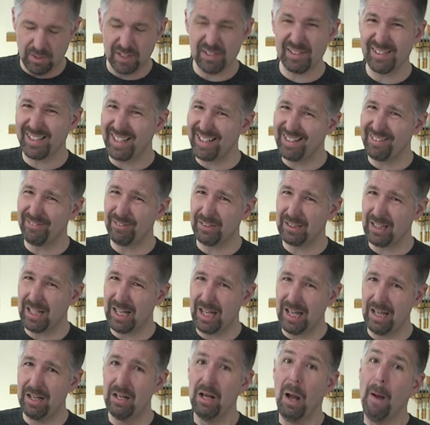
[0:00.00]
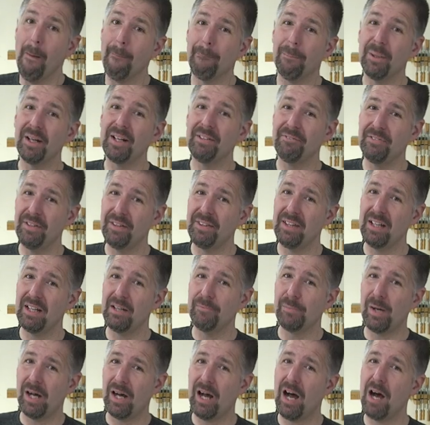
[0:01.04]
It's kind of a lot, but if you
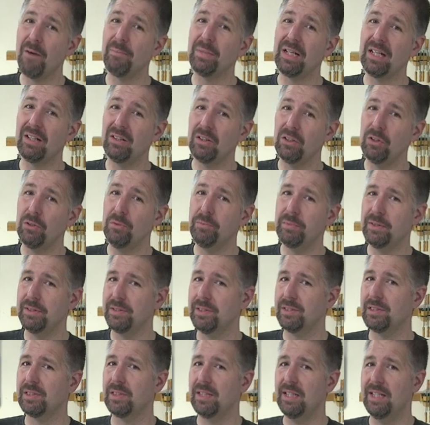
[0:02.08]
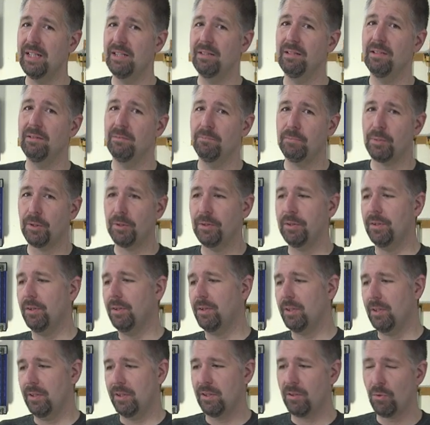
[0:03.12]
think about how many lumens it
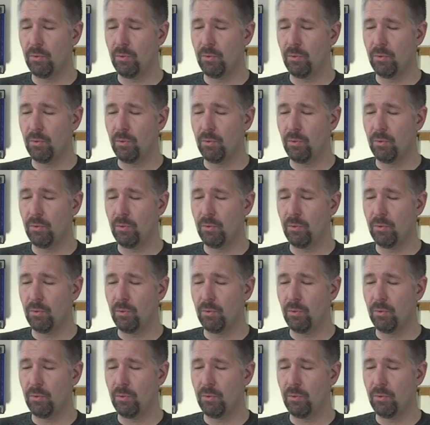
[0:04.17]
produces,